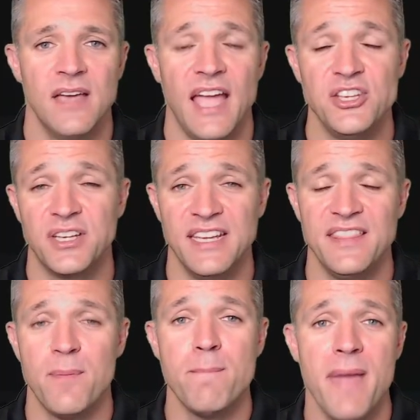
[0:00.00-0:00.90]
And you can
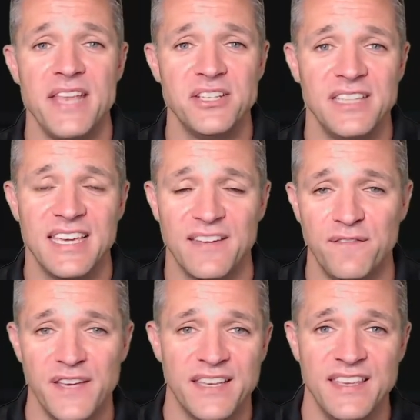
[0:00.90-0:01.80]
either manually
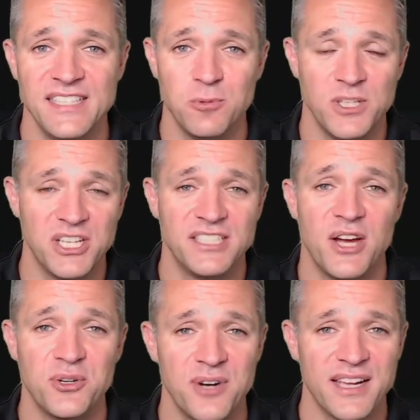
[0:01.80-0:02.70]
configure this, which I
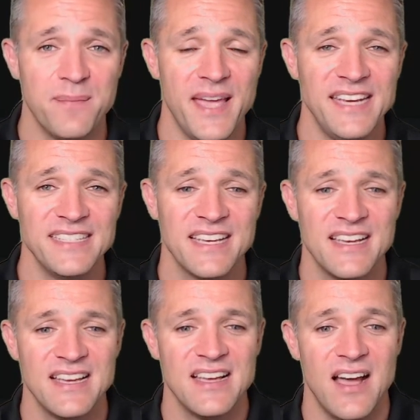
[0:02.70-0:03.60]
don't recommend.
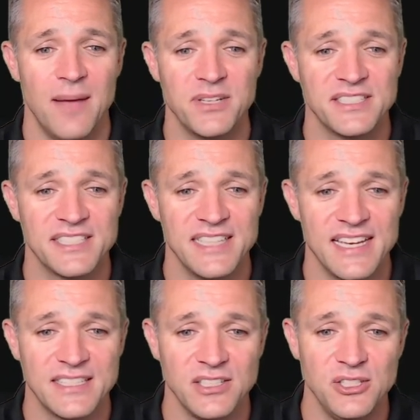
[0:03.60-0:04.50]
I'm going to
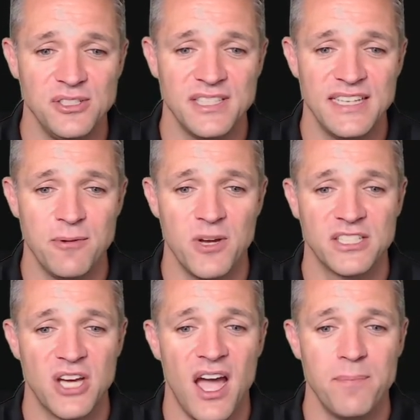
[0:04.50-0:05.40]
select User Network
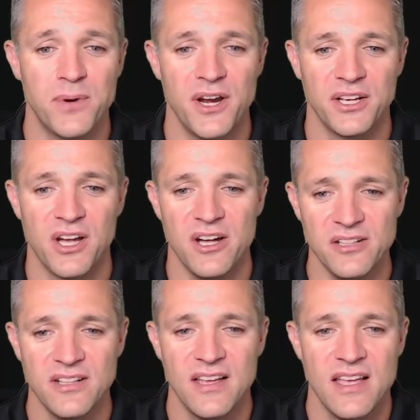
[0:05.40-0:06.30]
Time
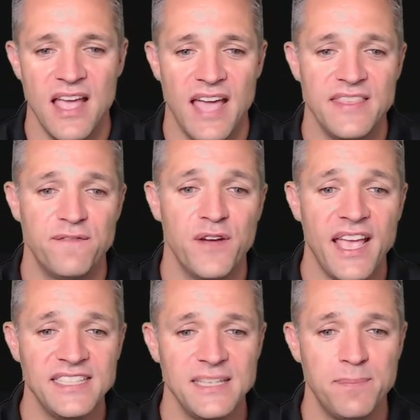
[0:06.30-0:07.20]
Protocol. And then for
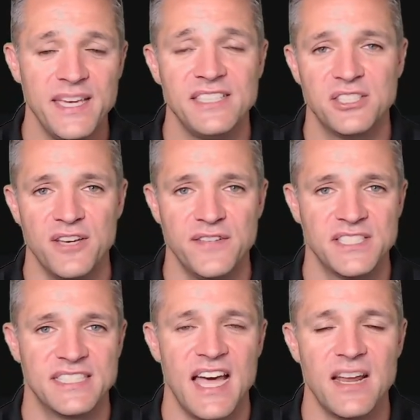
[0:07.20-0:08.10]
NTP Service
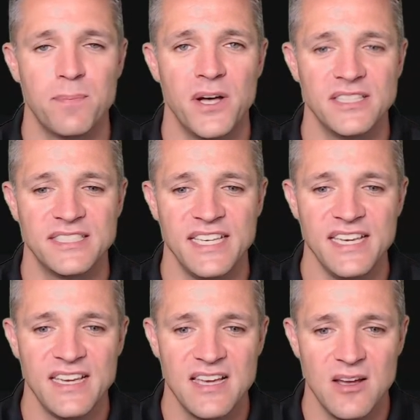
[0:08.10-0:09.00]
Startup
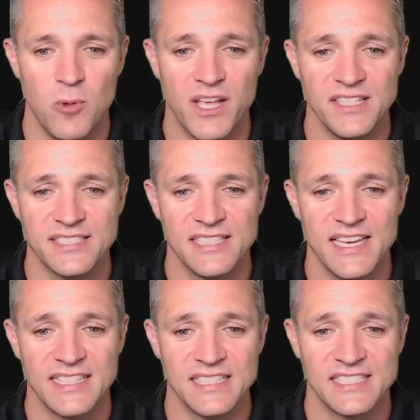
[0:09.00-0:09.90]
Policy, we're going to
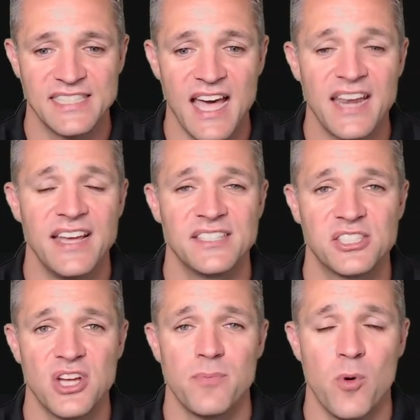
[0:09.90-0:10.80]
select Start and
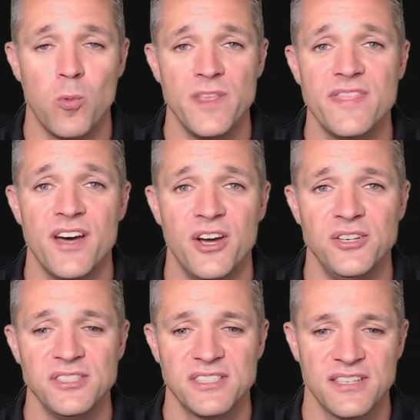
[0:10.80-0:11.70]
Stop with the
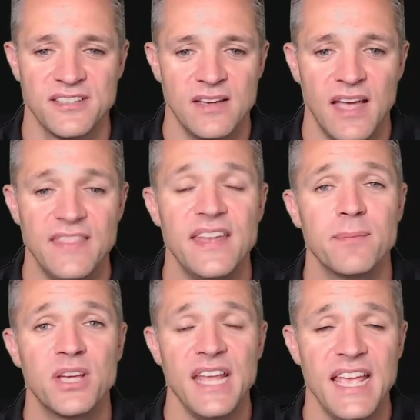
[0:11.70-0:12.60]
host. And then I'm
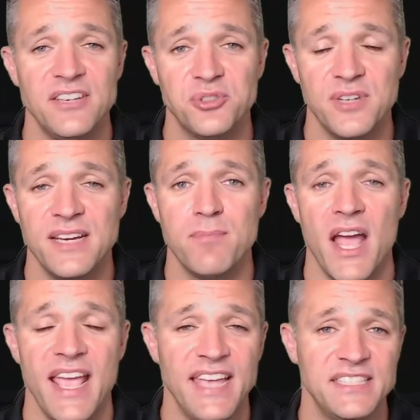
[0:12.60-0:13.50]
going to enter in
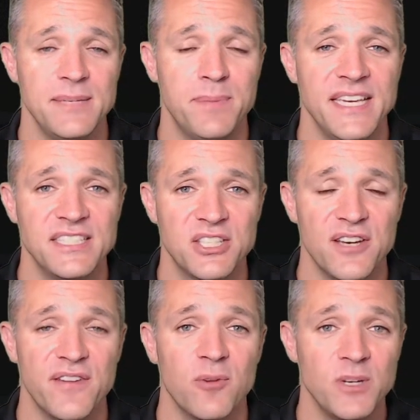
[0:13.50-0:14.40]
my NTP
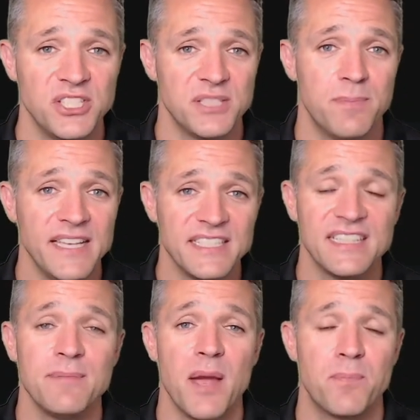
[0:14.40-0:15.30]
server, which is
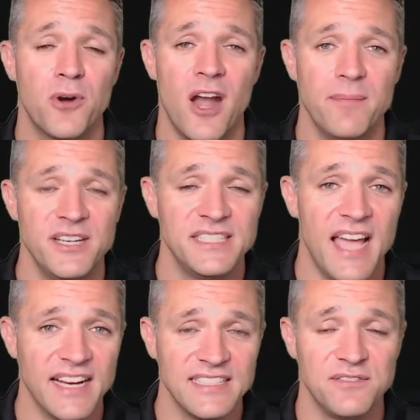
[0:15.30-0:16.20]
basically my primary
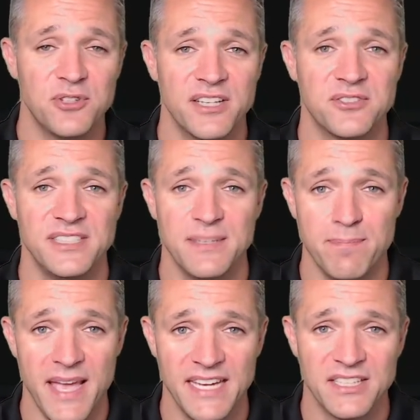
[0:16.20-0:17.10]
Active Directory
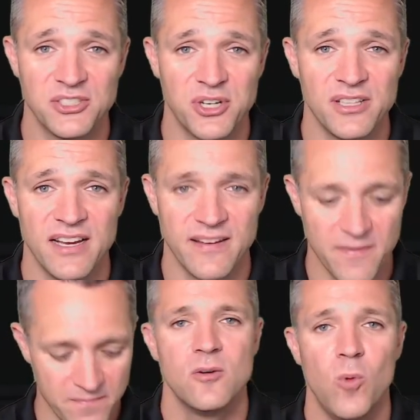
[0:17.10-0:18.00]
domain controller.
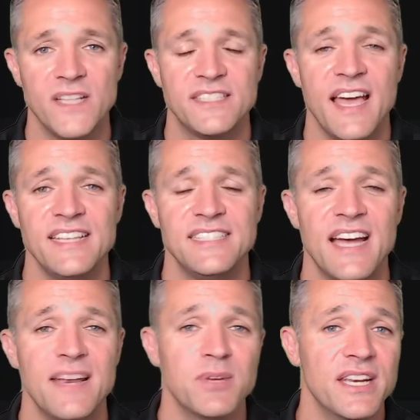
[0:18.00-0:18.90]
Once that is
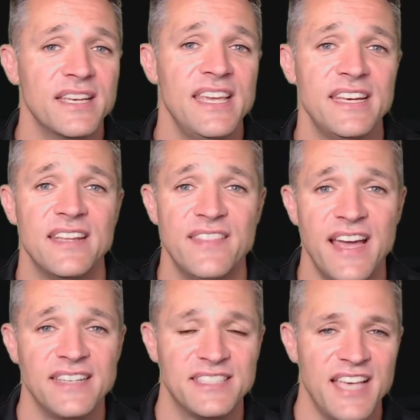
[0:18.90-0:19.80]
done, I'm going to hit
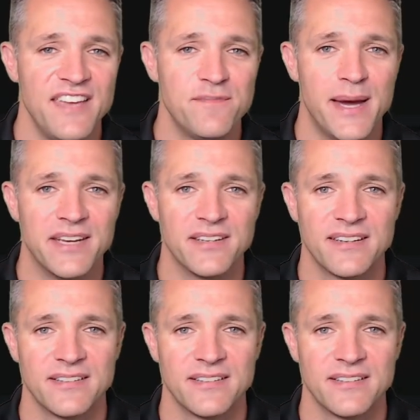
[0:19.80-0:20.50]
that Save button.